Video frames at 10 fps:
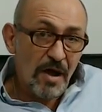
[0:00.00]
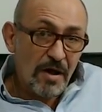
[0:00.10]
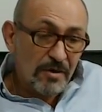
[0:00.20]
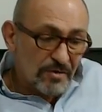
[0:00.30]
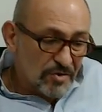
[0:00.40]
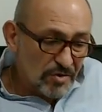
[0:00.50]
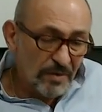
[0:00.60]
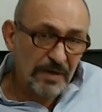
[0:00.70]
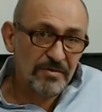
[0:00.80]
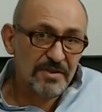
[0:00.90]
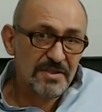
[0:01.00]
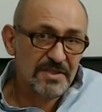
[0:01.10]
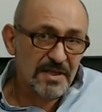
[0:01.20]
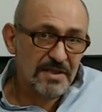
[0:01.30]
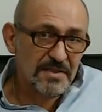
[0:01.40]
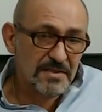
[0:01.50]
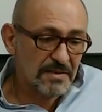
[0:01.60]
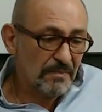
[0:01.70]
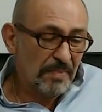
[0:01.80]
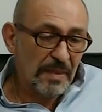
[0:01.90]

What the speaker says: over 200 diseases?